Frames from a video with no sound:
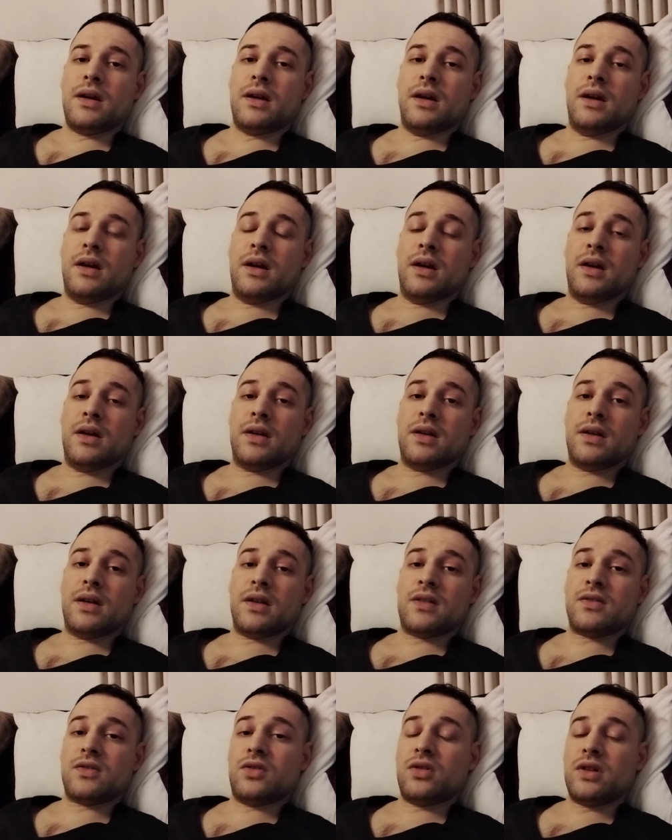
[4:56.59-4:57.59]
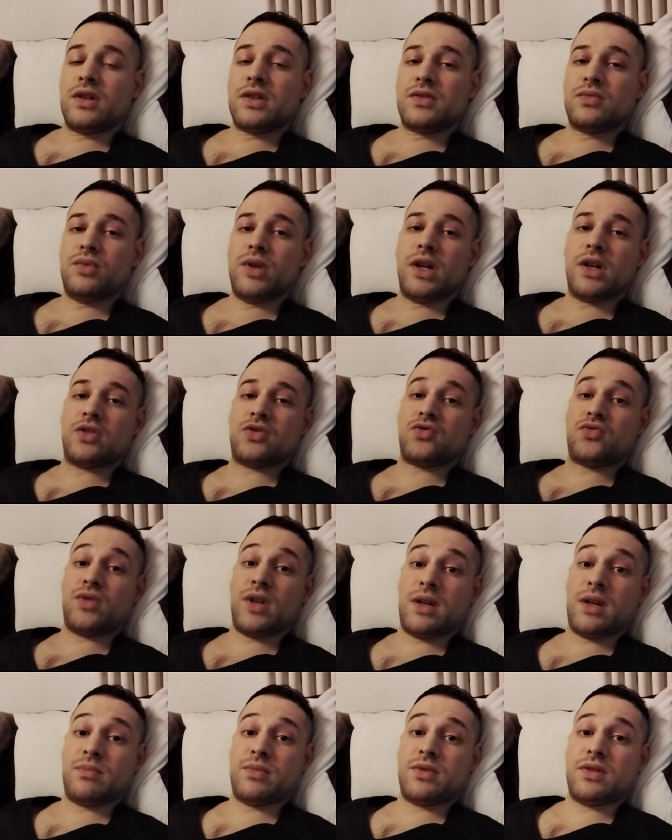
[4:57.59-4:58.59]
And as long as we are
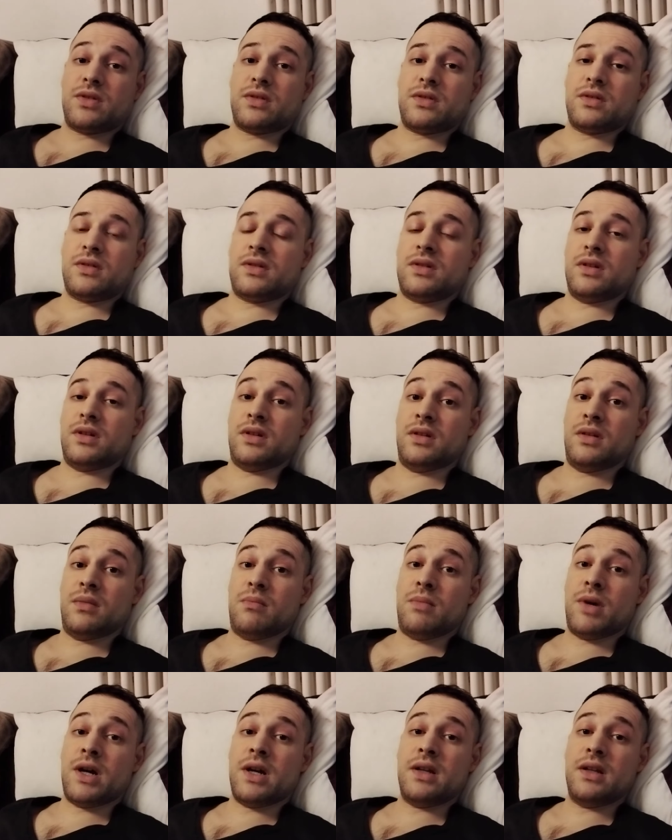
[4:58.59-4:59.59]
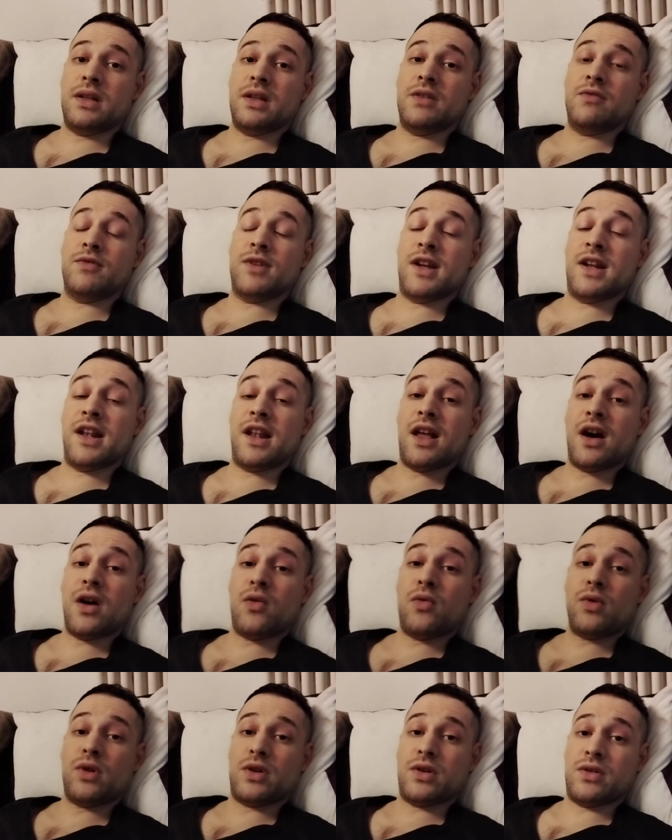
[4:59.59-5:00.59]
trapped and the mind even
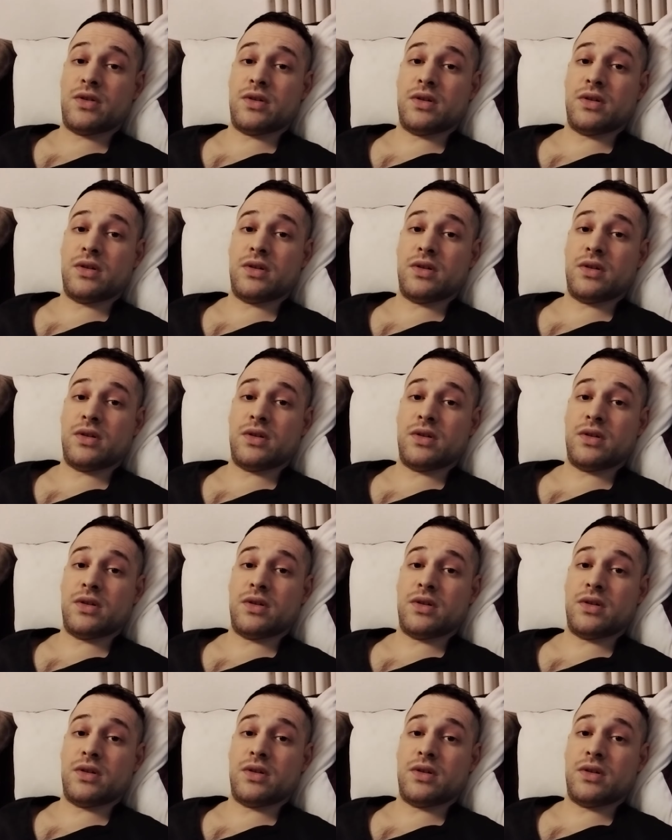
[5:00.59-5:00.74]
lower,